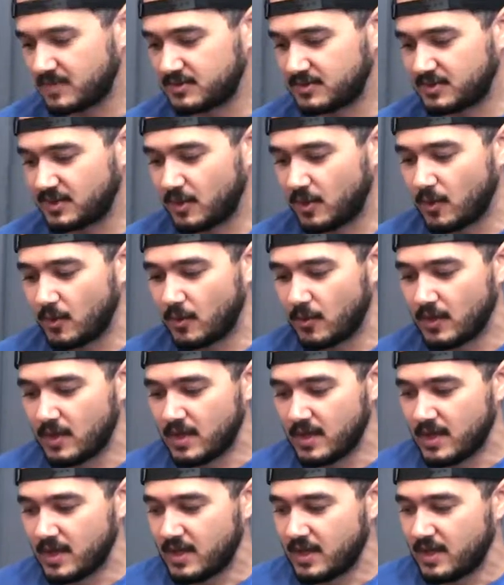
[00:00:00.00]
so,
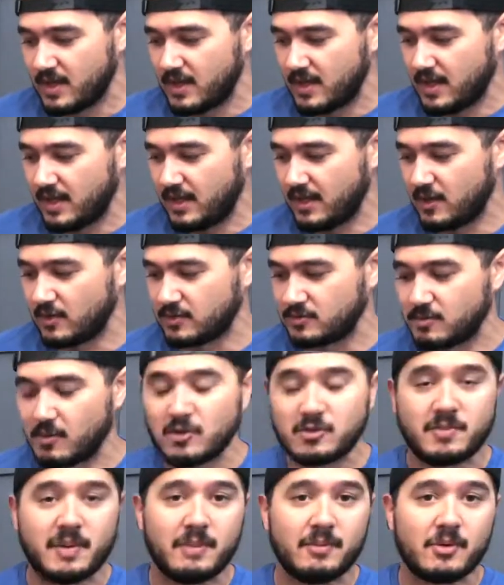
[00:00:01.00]
you know,
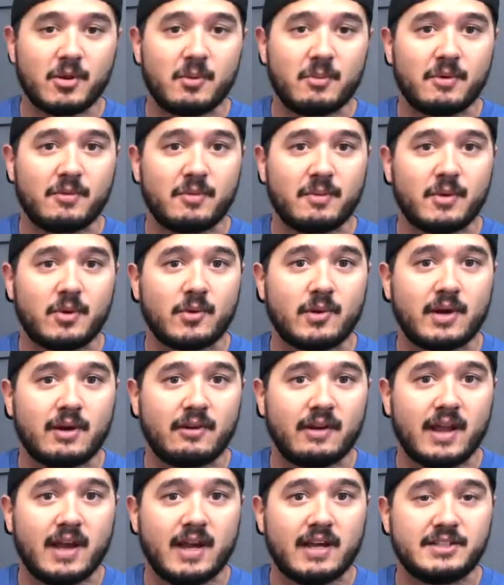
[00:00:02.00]
most people know me from the
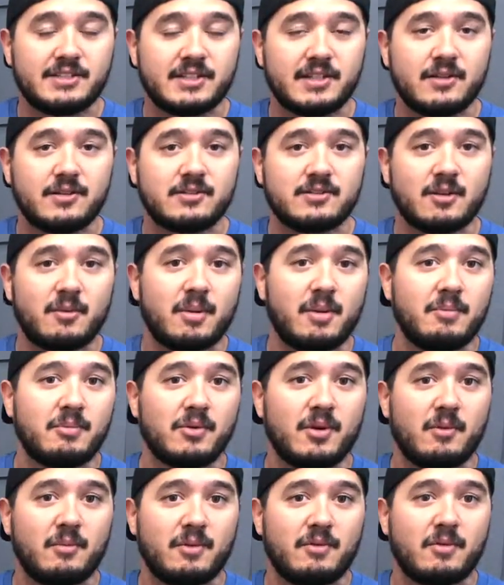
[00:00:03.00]
Ordinary Guy Show, some
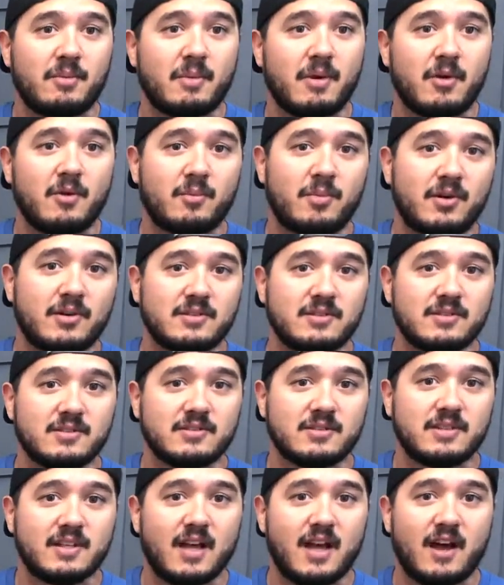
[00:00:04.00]
people know me from my own personal
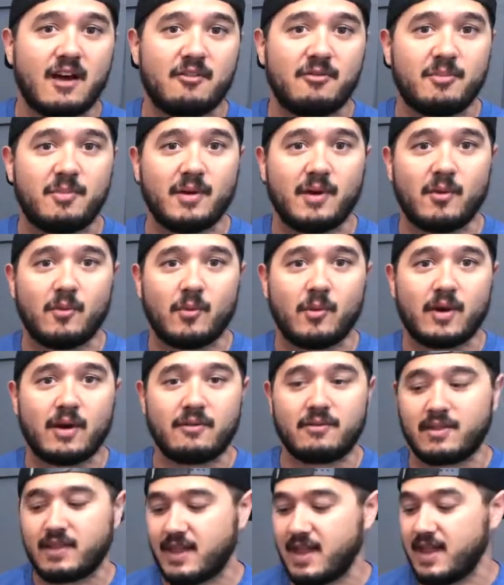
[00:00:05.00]
stuff, but
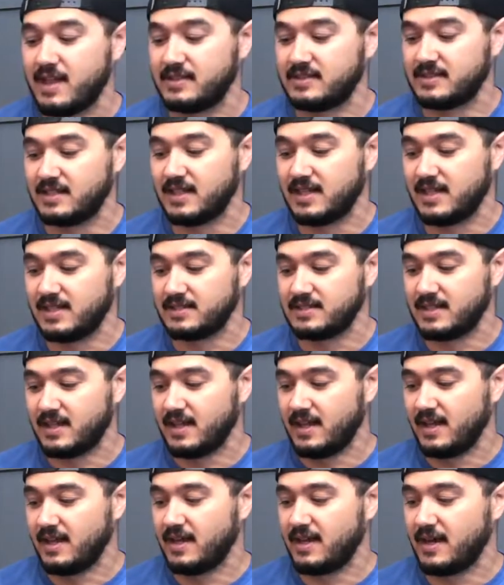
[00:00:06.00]
whatever the case is,
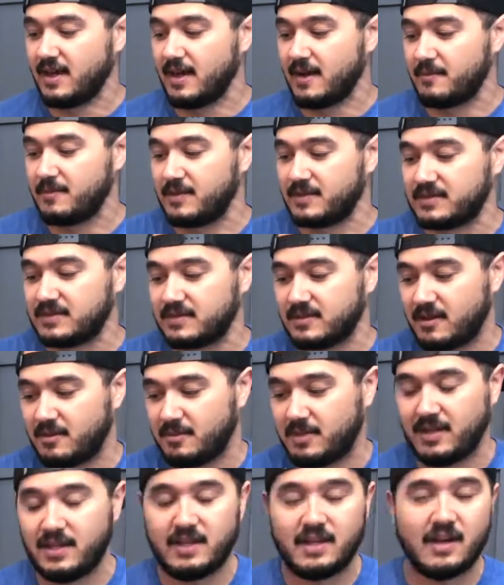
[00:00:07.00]
this is going
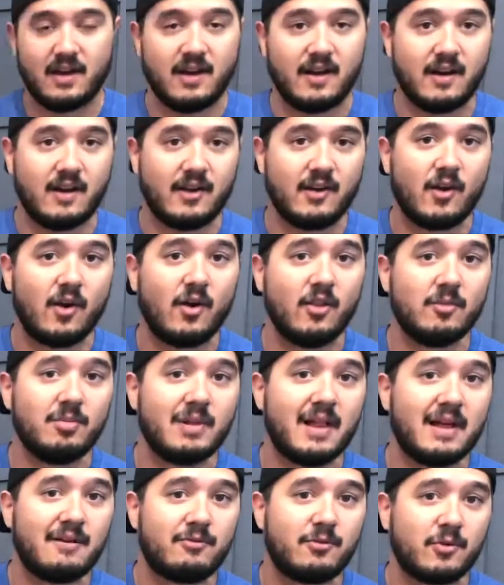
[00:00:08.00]
to be on all the
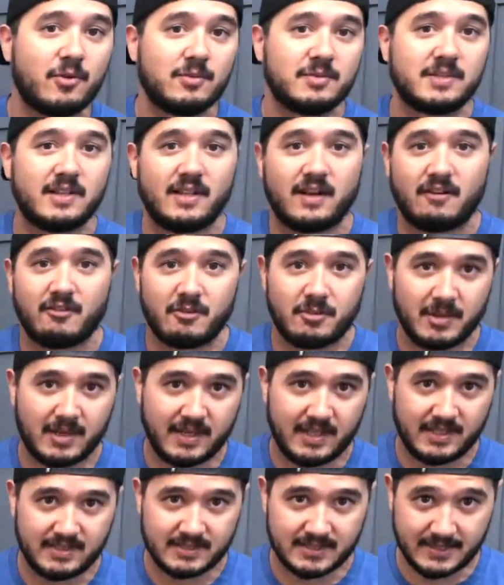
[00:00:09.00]
platforms so that
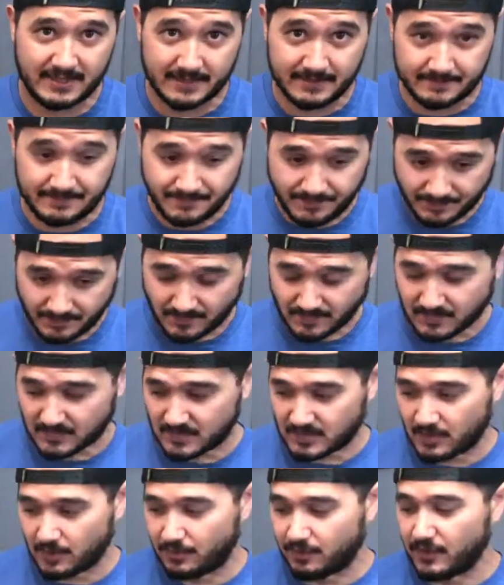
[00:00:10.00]
everybody can see it.
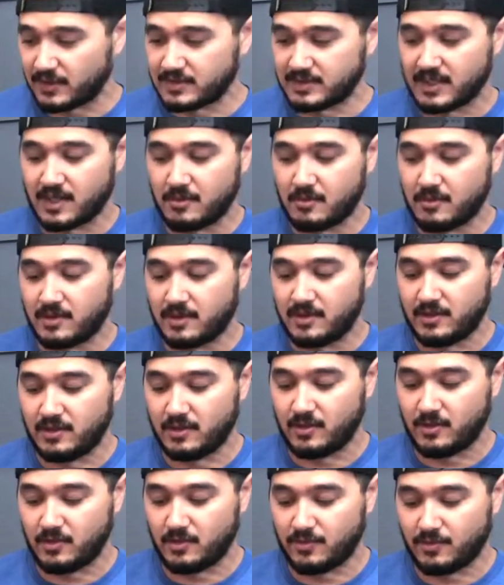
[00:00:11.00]
So the first thing I want to
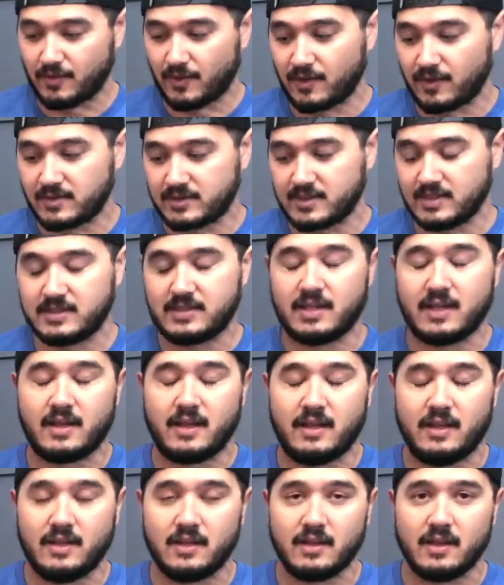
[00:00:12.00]
do first is tell
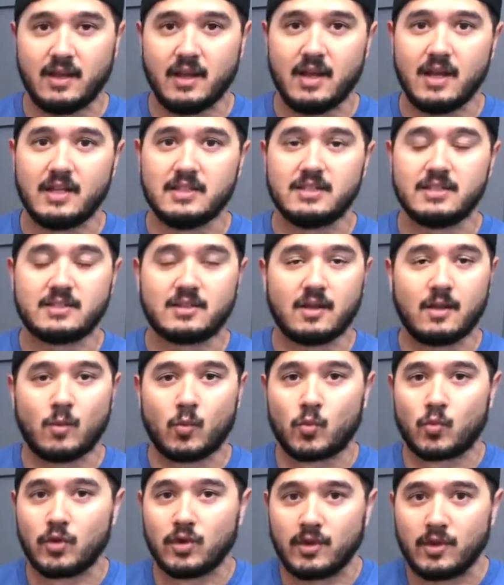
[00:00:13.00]
you just a
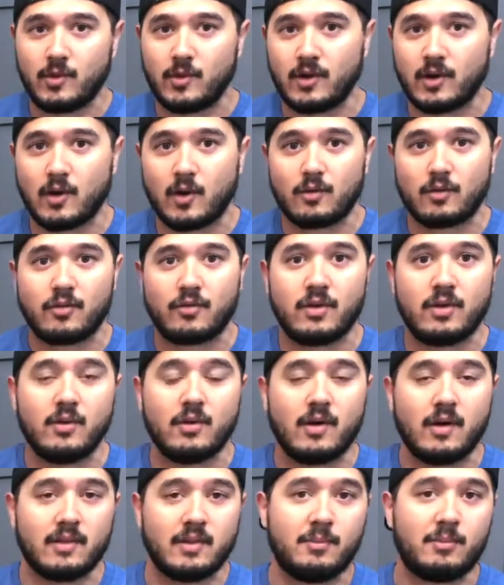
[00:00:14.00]
really quick
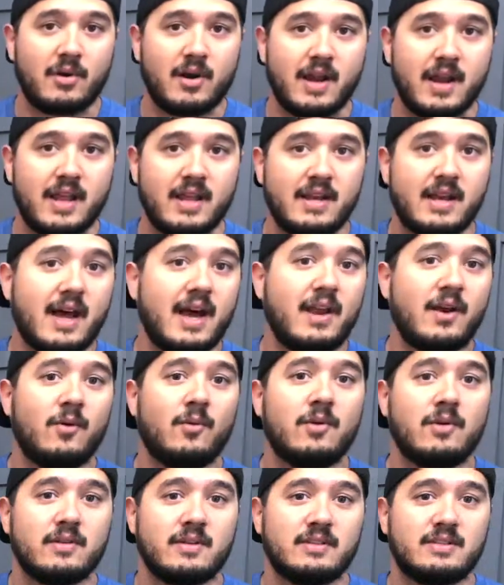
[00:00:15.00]
overview on the brand. I
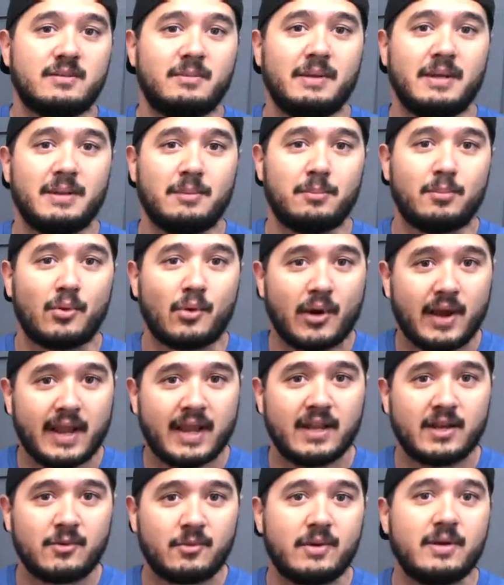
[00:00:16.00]
don't want this to be a
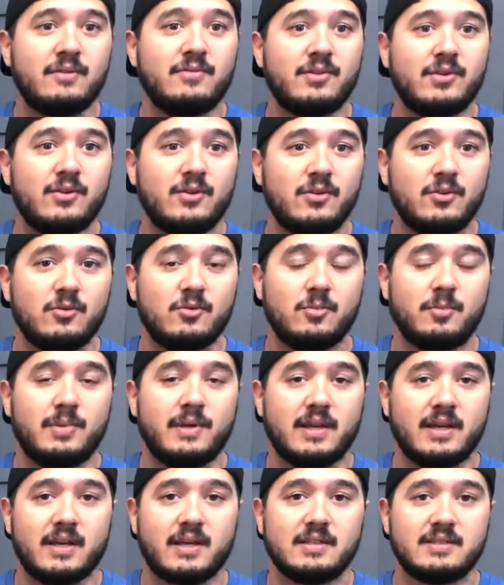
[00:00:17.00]
brand review
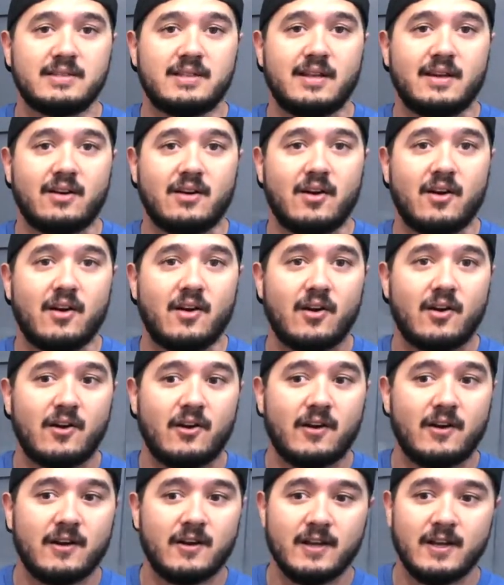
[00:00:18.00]
because there
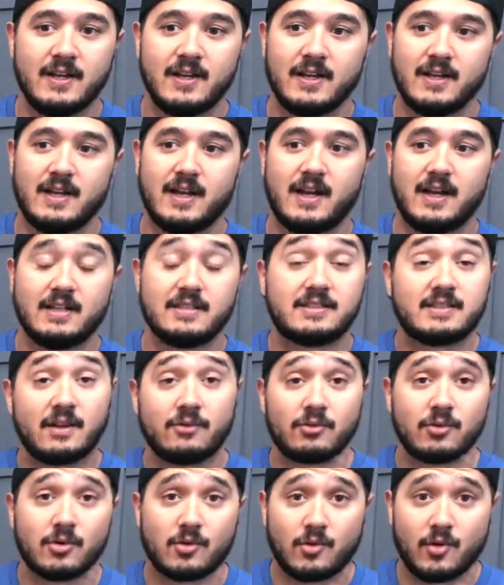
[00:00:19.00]
are
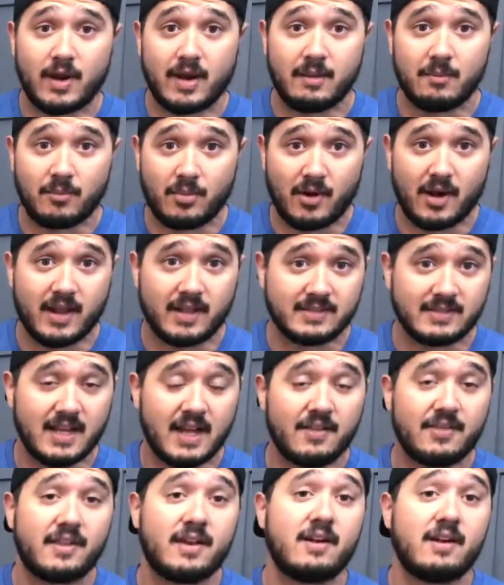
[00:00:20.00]
several great brands out